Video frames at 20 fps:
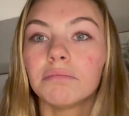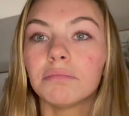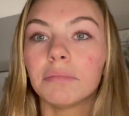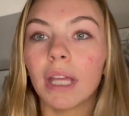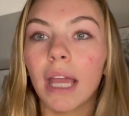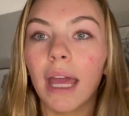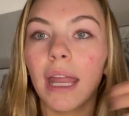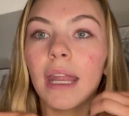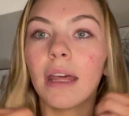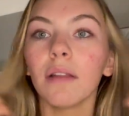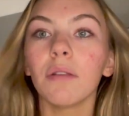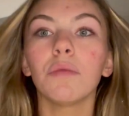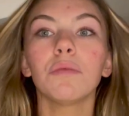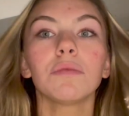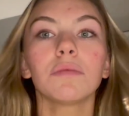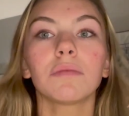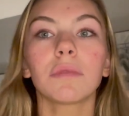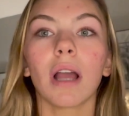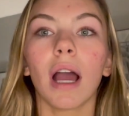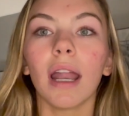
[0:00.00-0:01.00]
and it
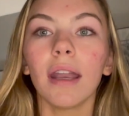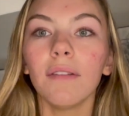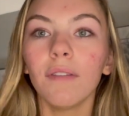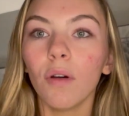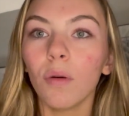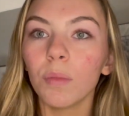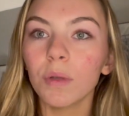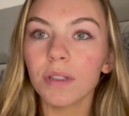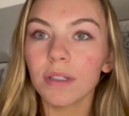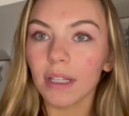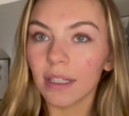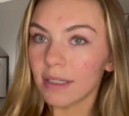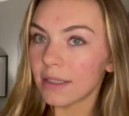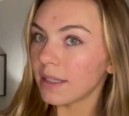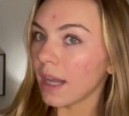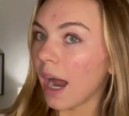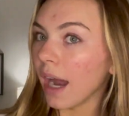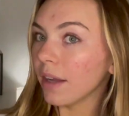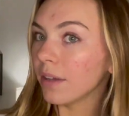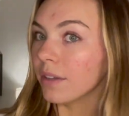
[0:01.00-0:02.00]
kind of almost like
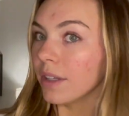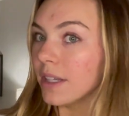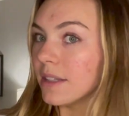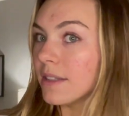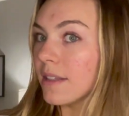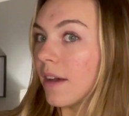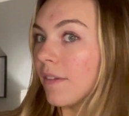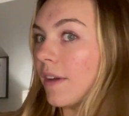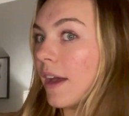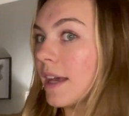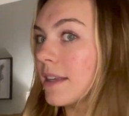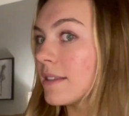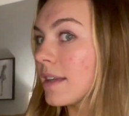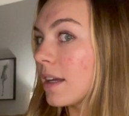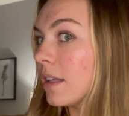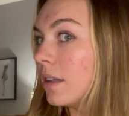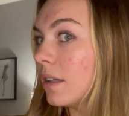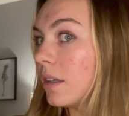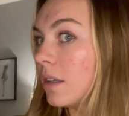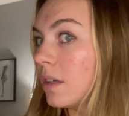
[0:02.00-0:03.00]
styled itself. It has like a
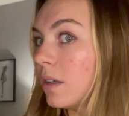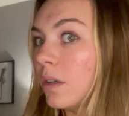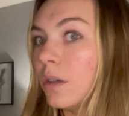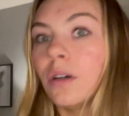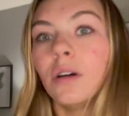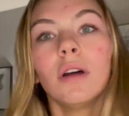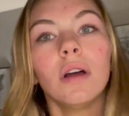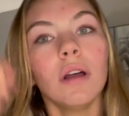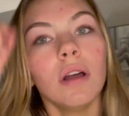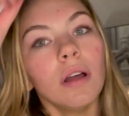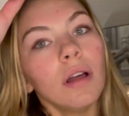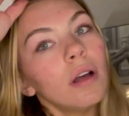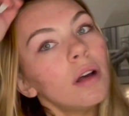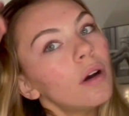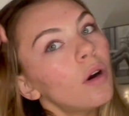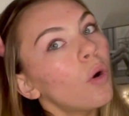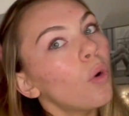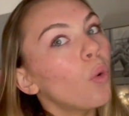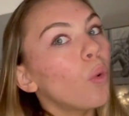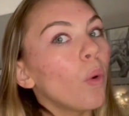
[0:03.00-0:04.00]
little
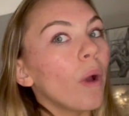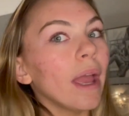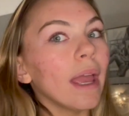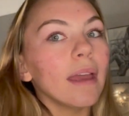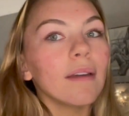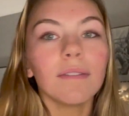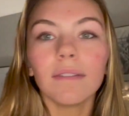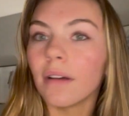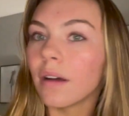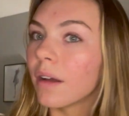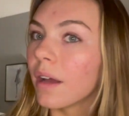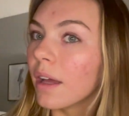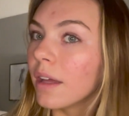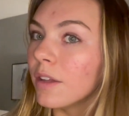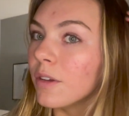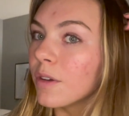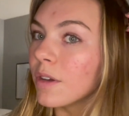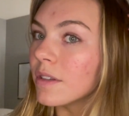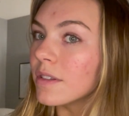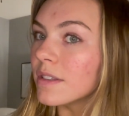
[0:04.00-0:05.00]
wave. Okay, you
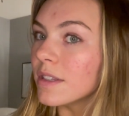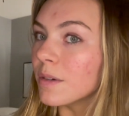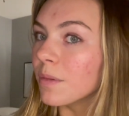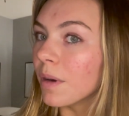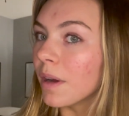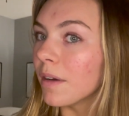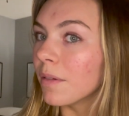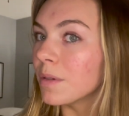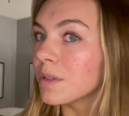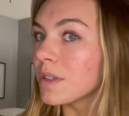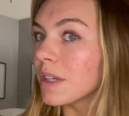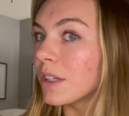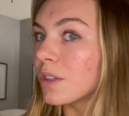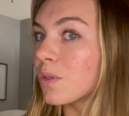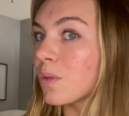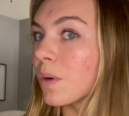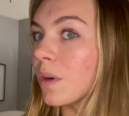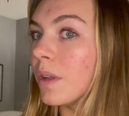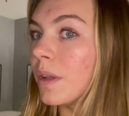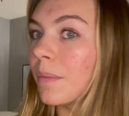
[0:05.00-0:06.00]
can see where I was like
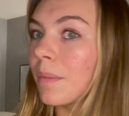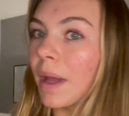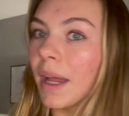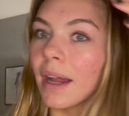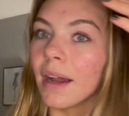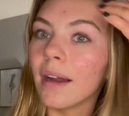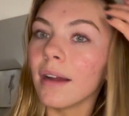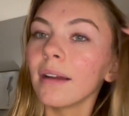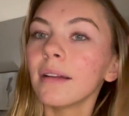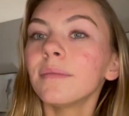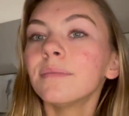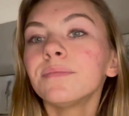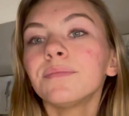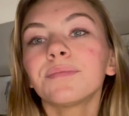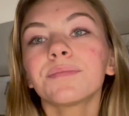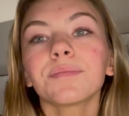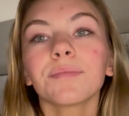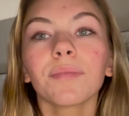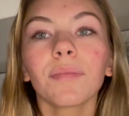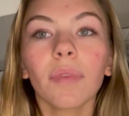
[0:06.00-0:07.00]
twirling my hair.
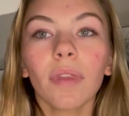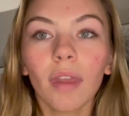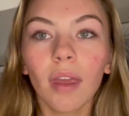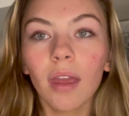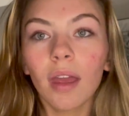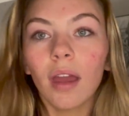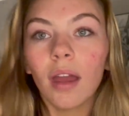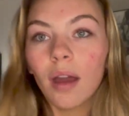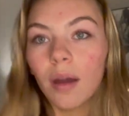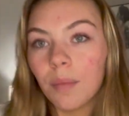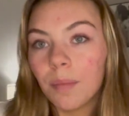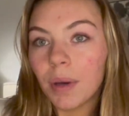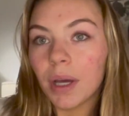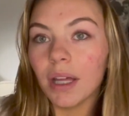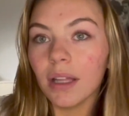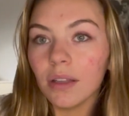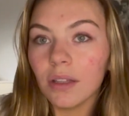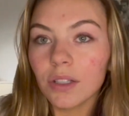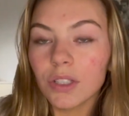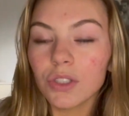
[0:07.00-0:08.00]
But
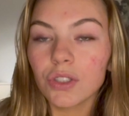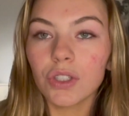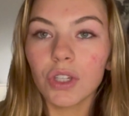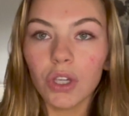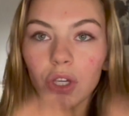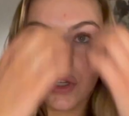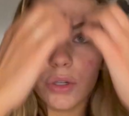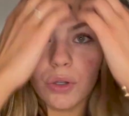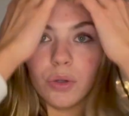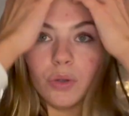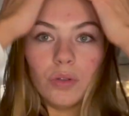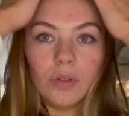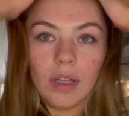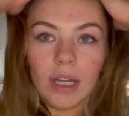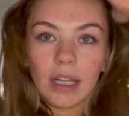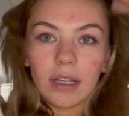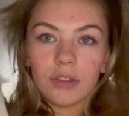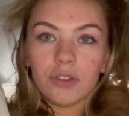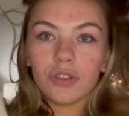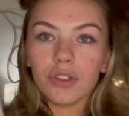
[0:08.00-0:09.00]
it looks cute,
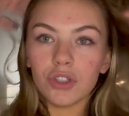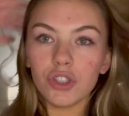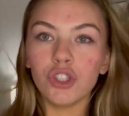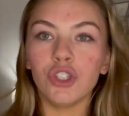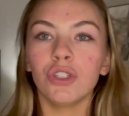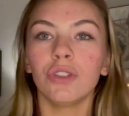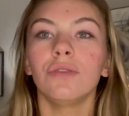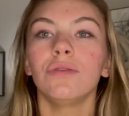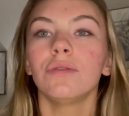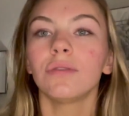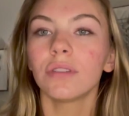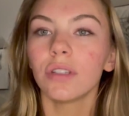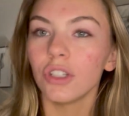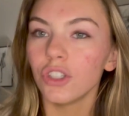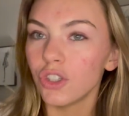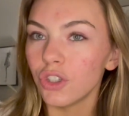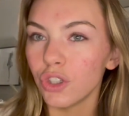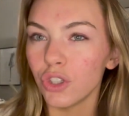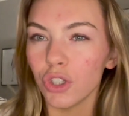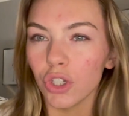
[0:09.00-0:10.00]
like just to
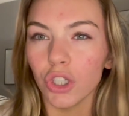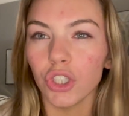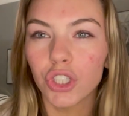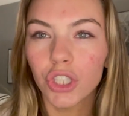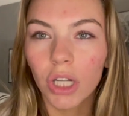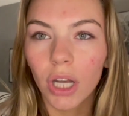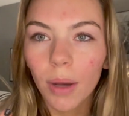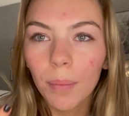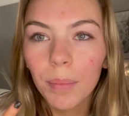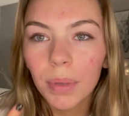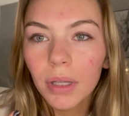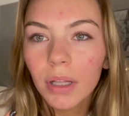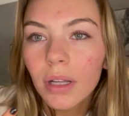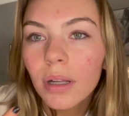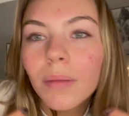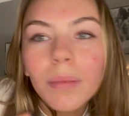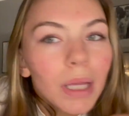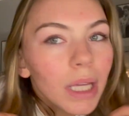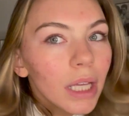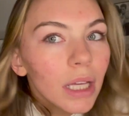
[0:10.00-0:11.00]
judge it up a little
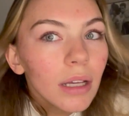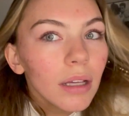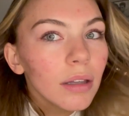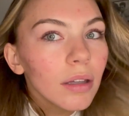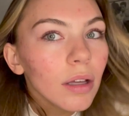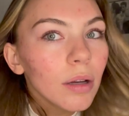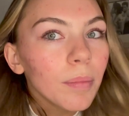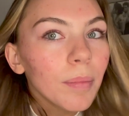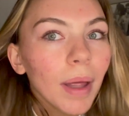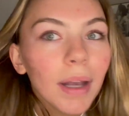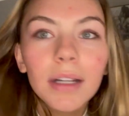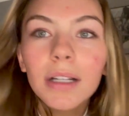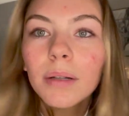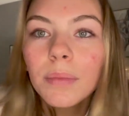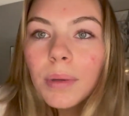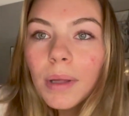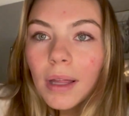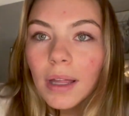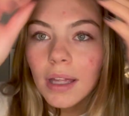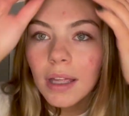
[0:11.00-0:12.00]
bit and look better.
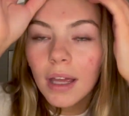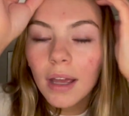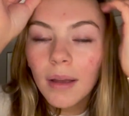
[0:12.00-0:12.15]
But